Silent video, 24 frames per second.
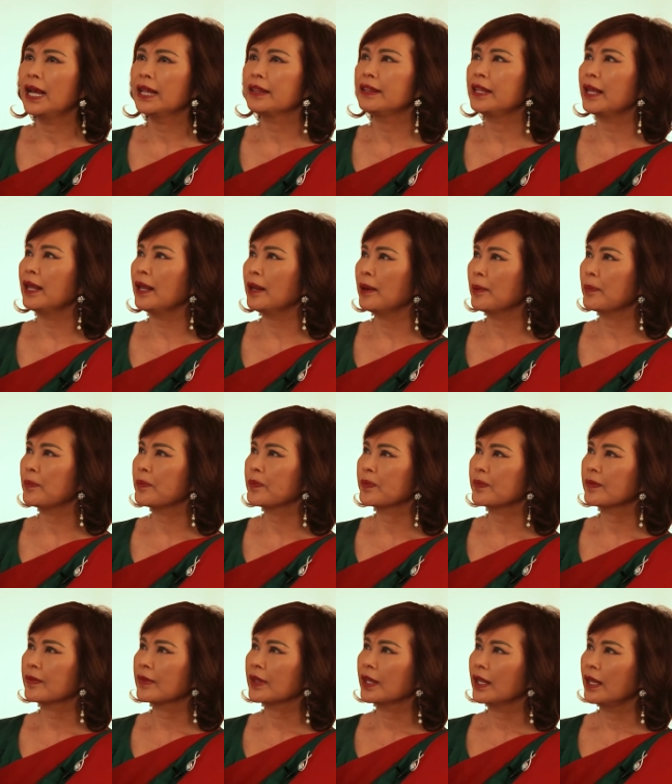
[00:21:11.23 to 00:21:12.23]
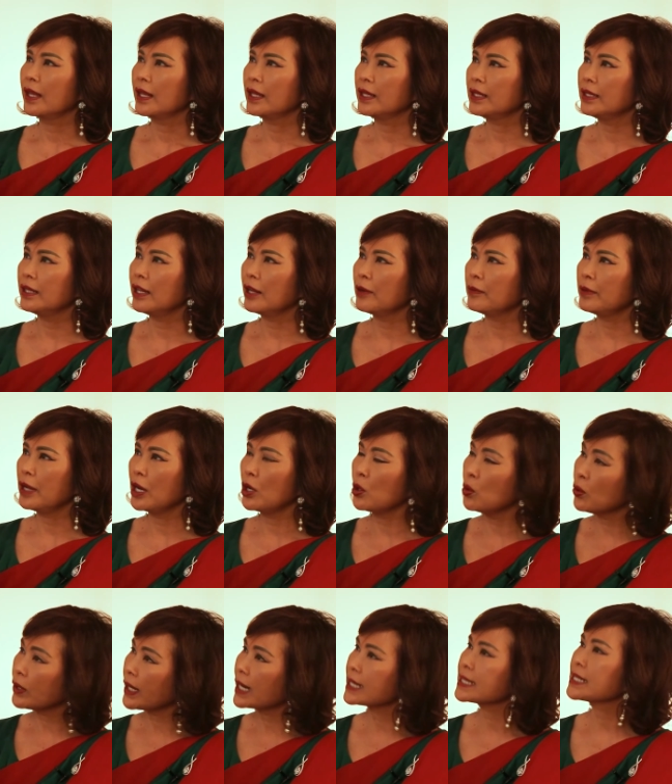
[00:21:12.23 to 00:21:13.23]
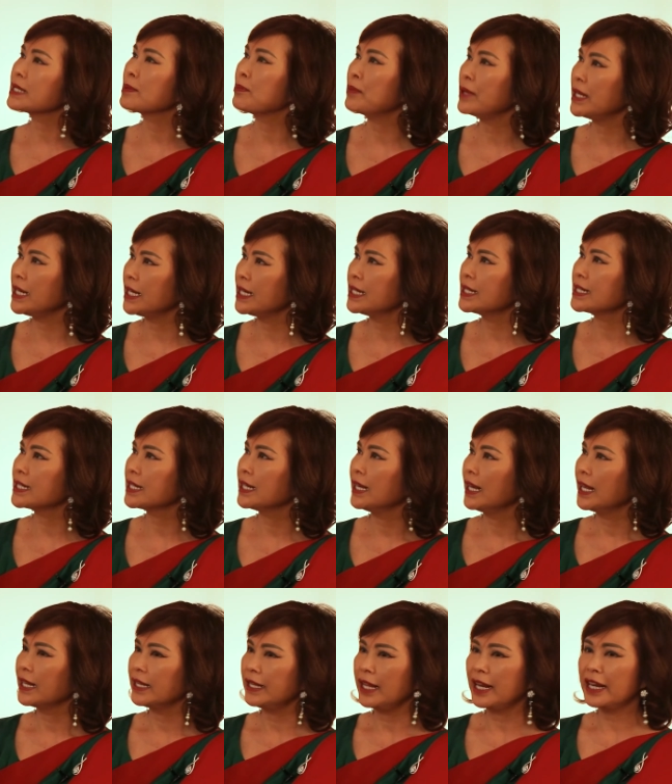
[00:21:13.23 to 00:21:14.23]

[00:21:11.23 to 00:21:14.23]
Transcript: they look at speed.